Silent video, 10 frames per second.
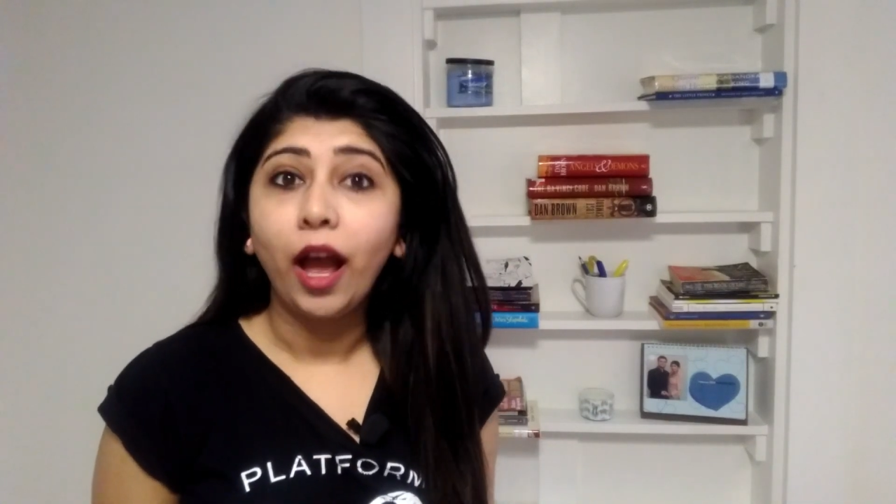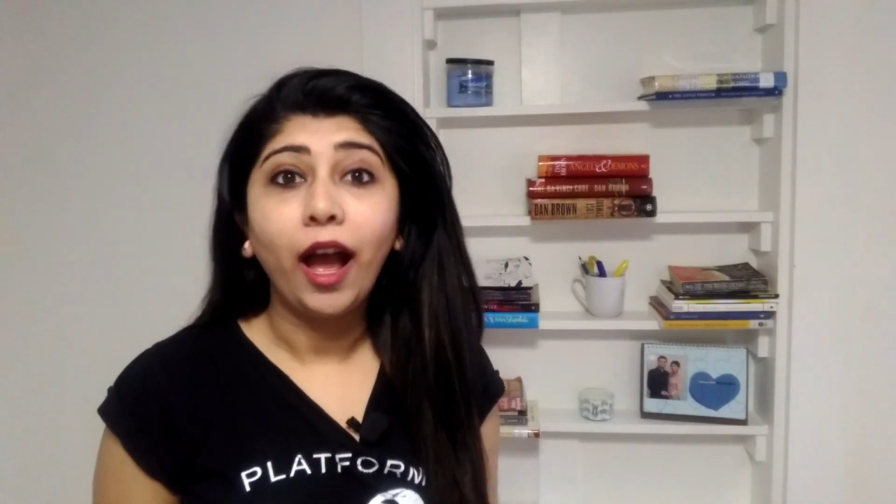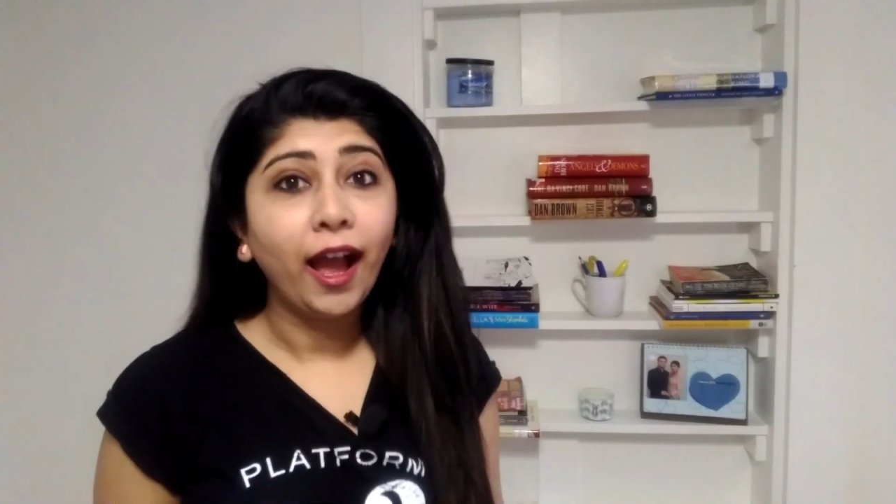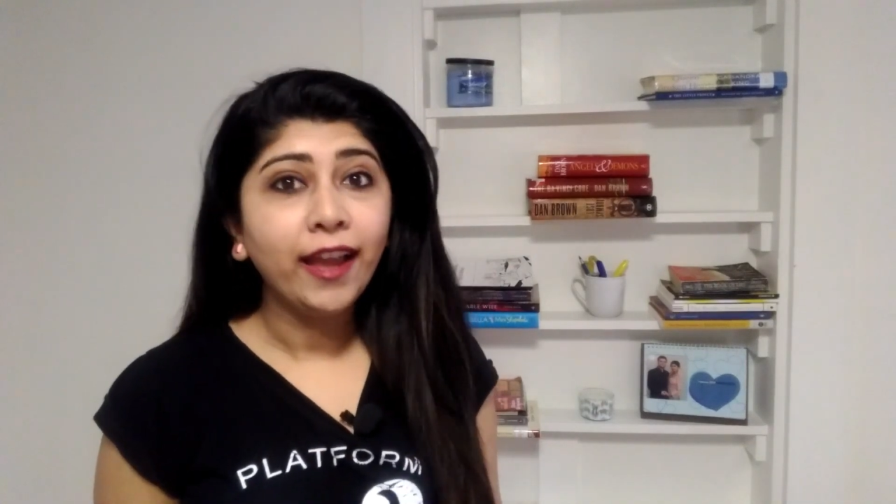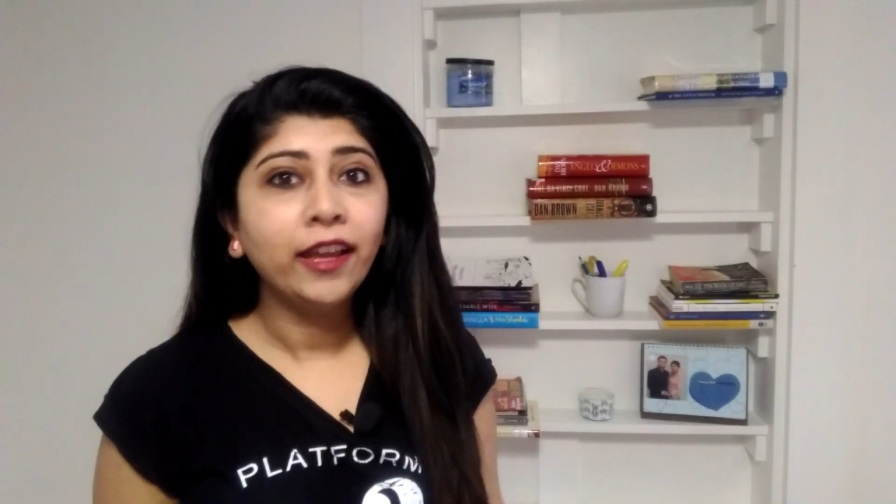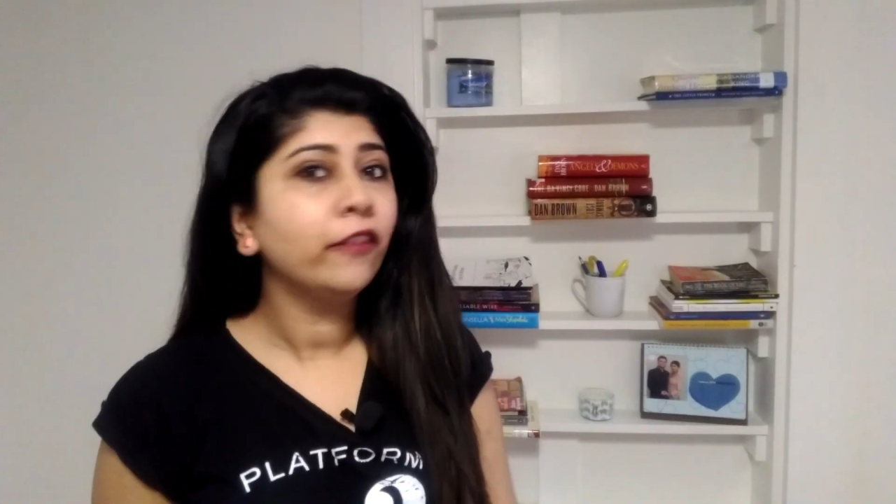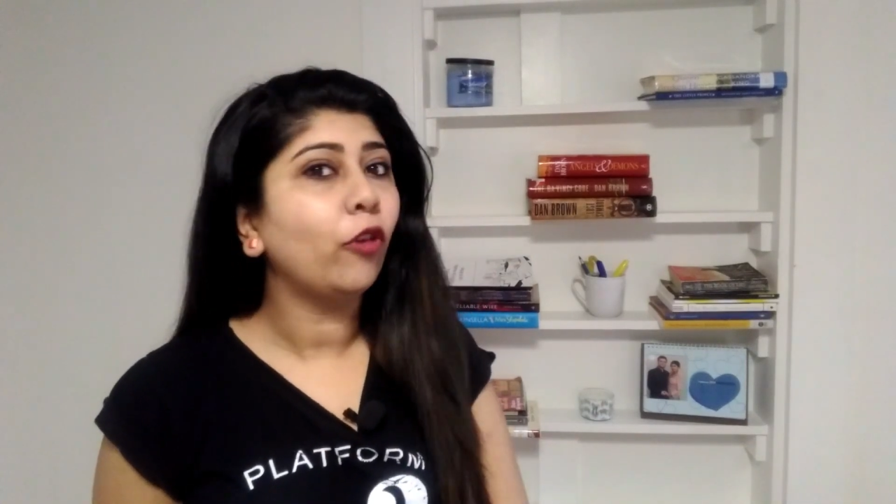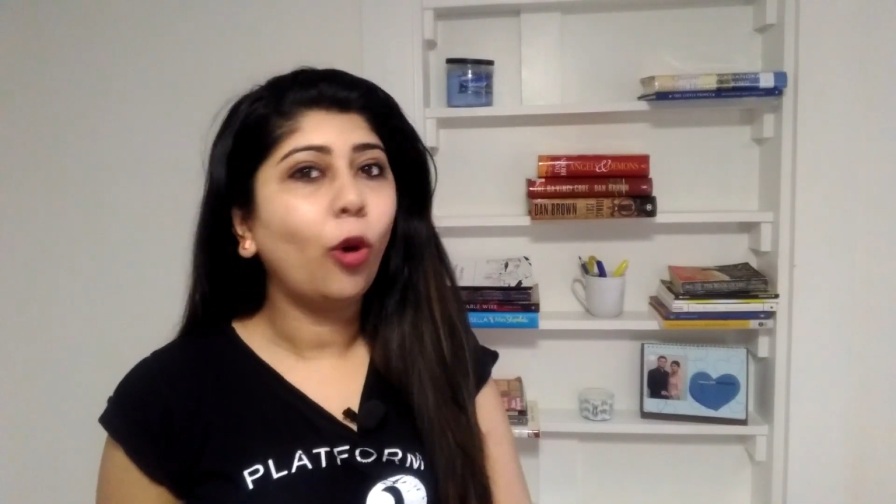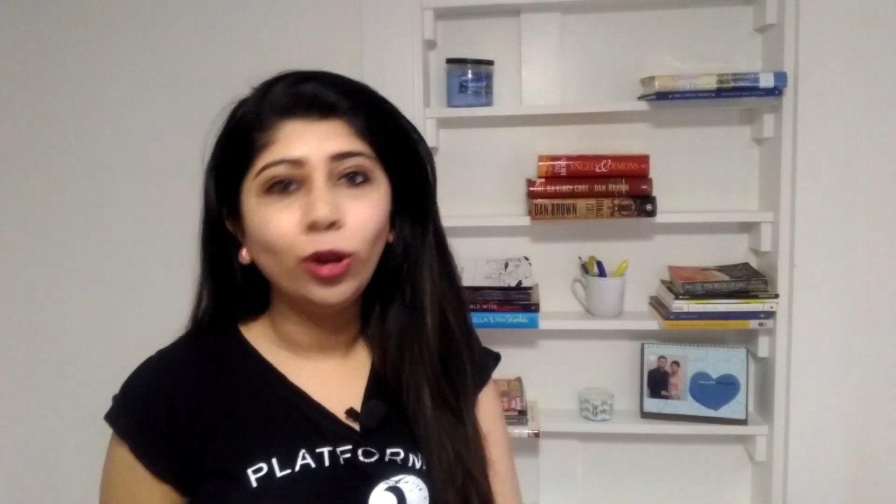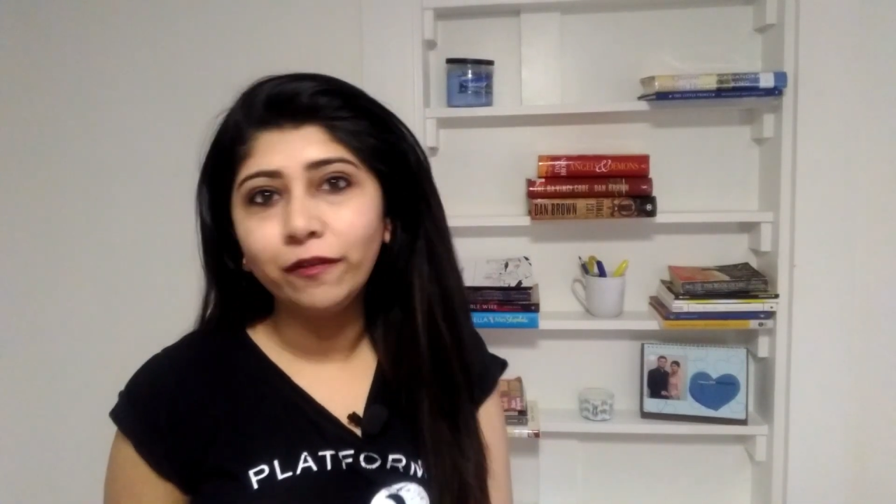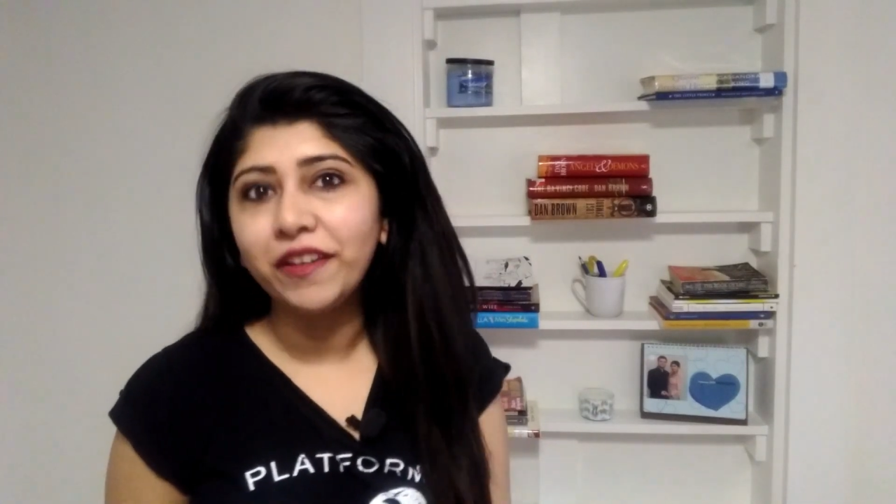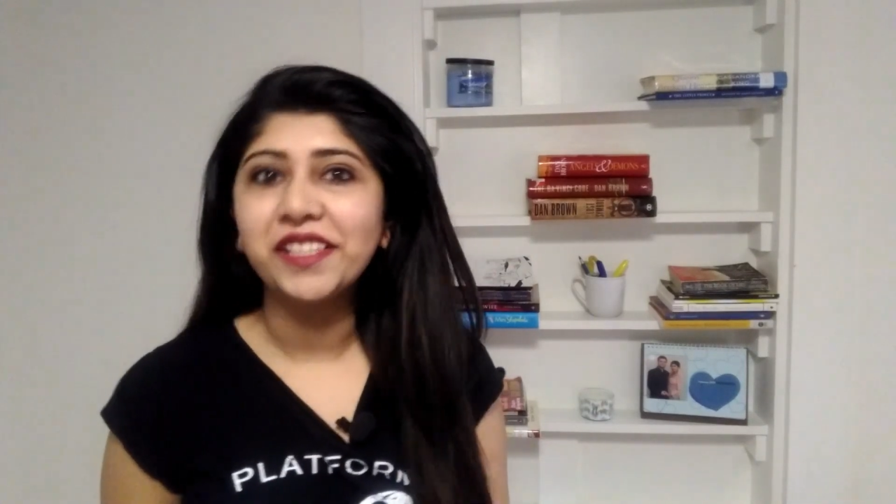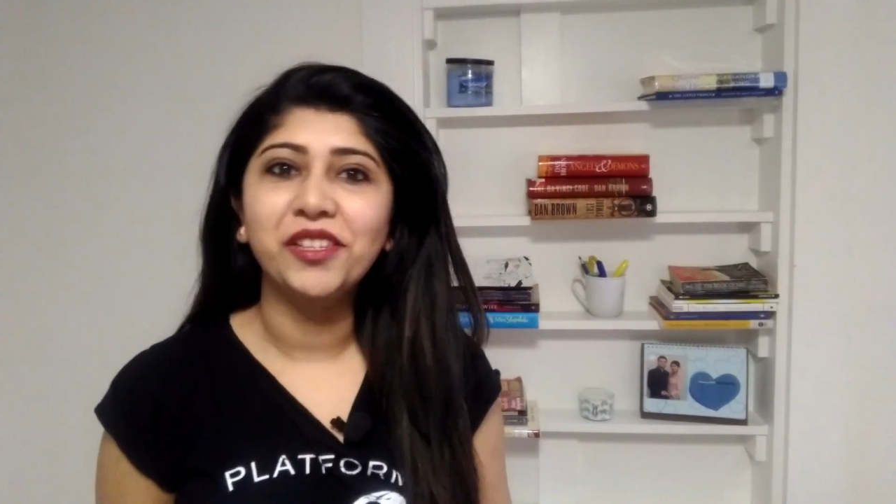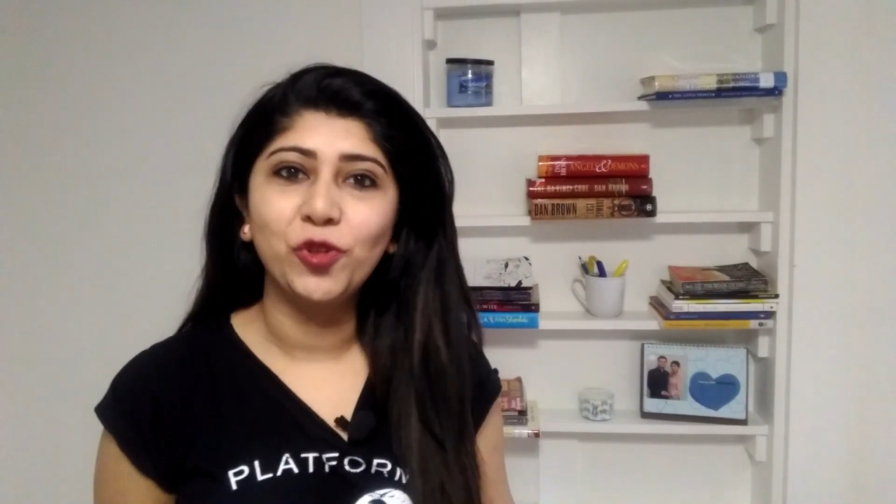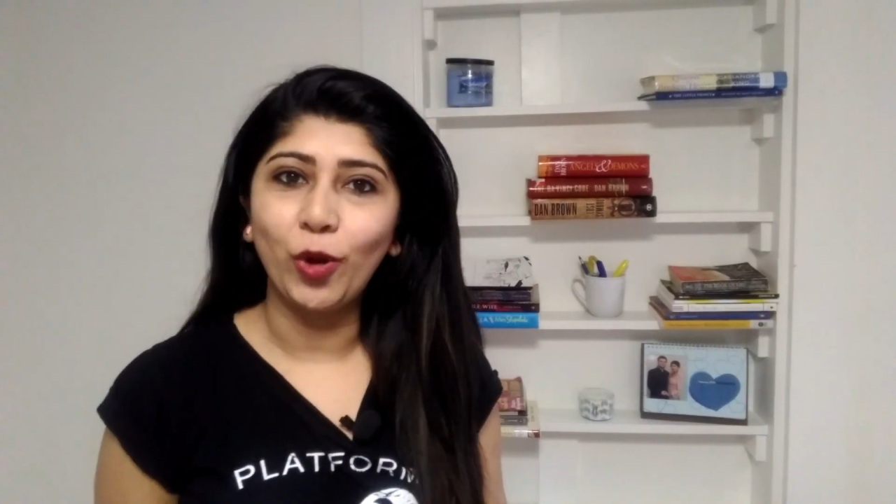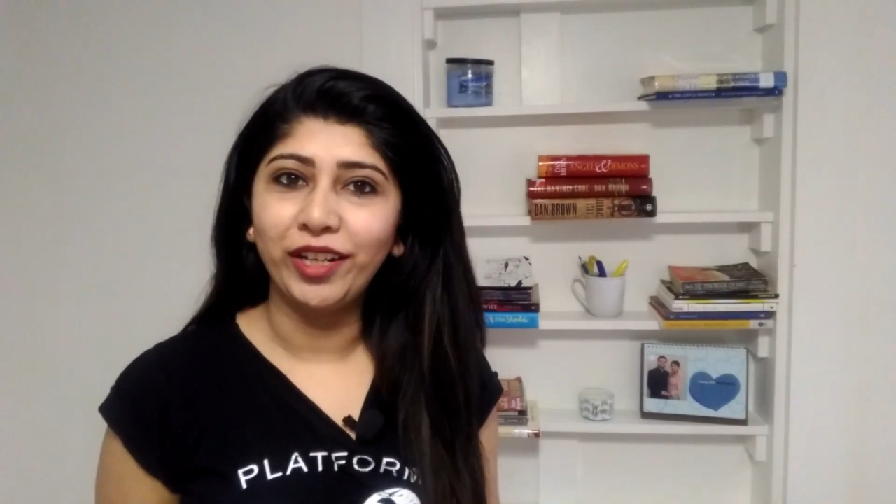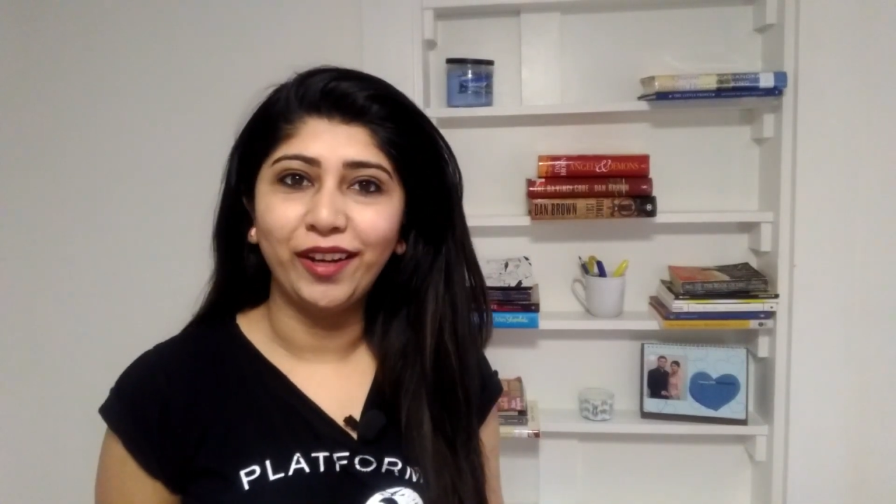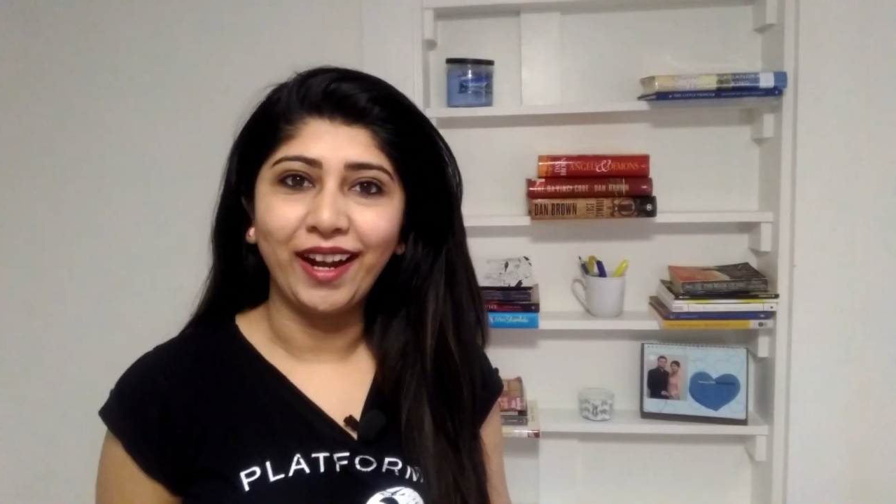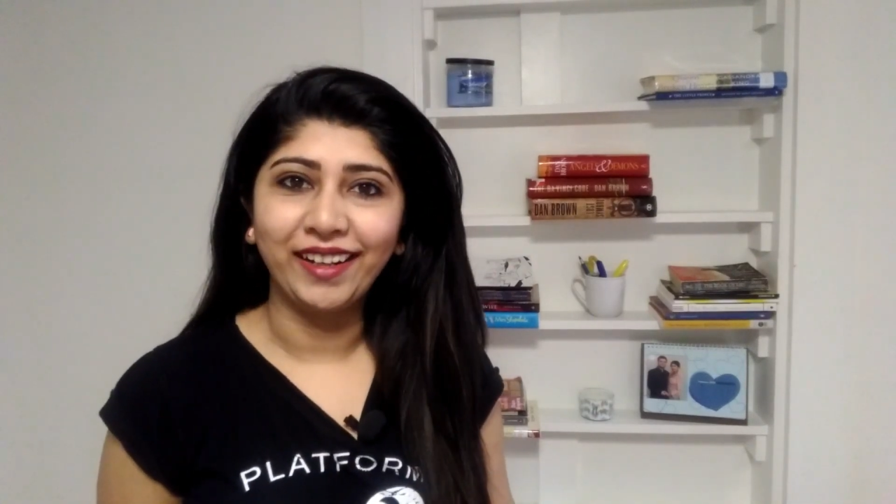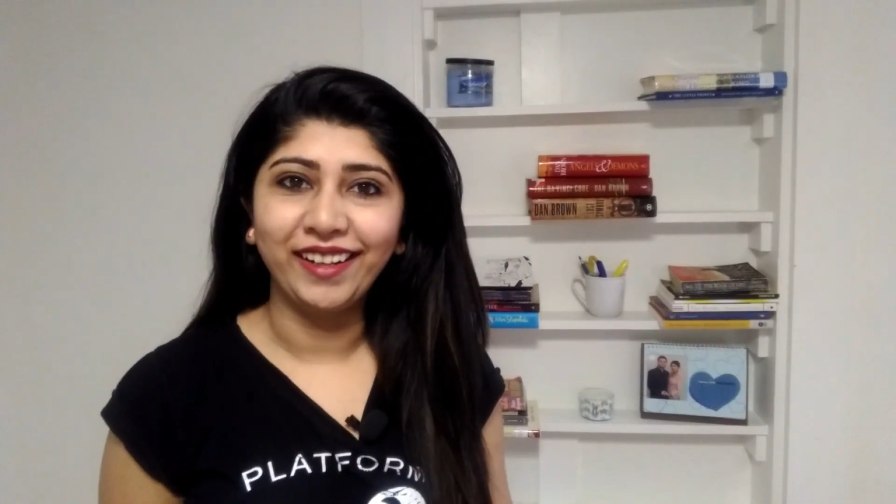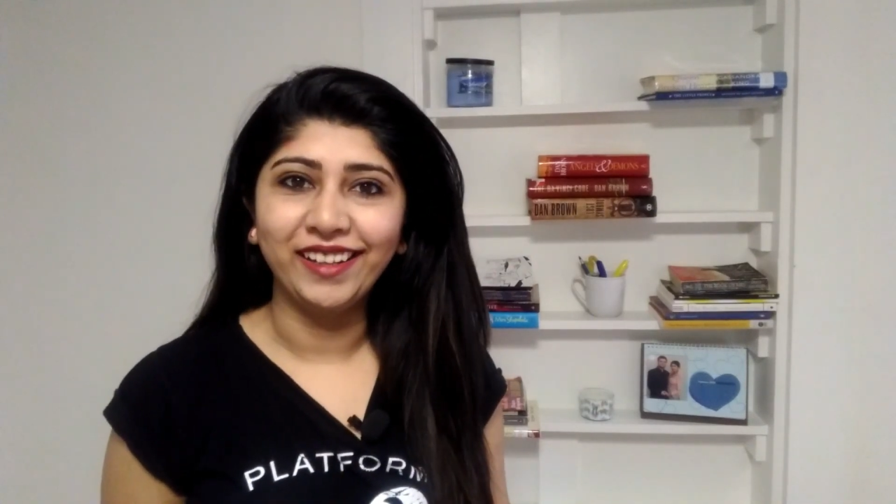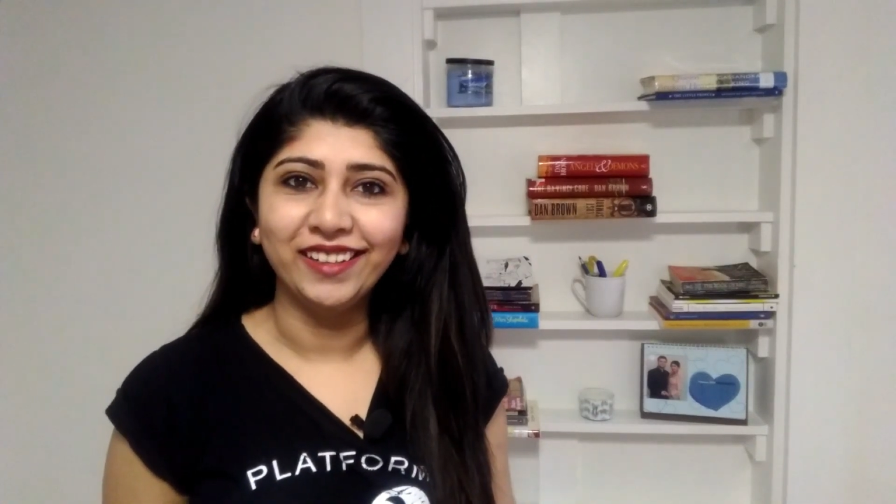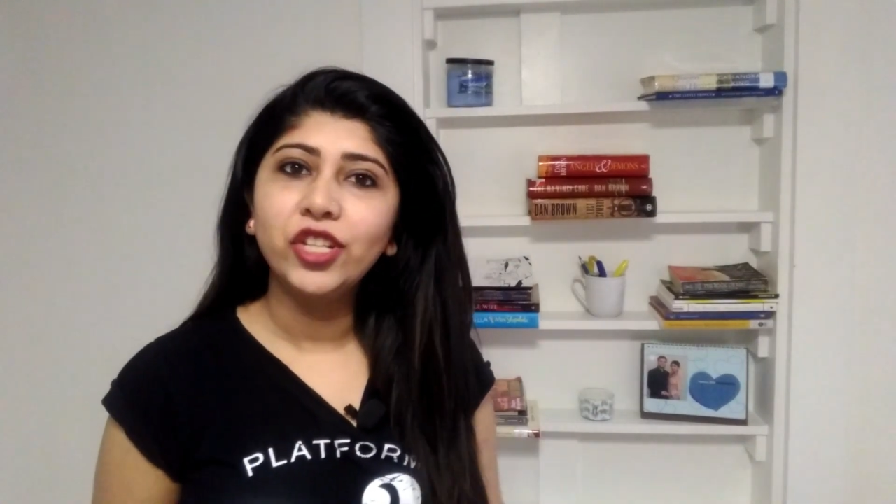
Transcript: I have always enjoyed her acting.